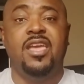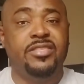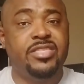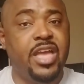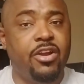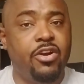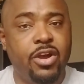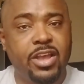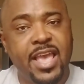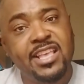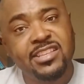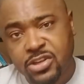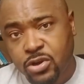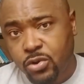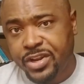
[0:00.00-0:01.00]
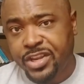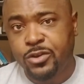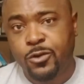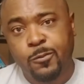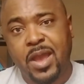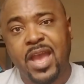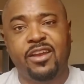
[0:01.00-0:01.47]
that are escorting
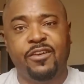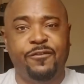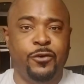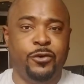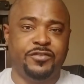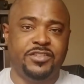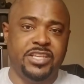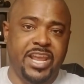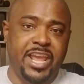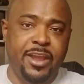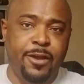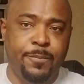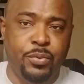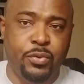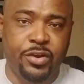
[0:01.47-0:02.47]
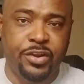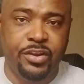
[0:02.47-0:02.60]
you back and forth to the airport.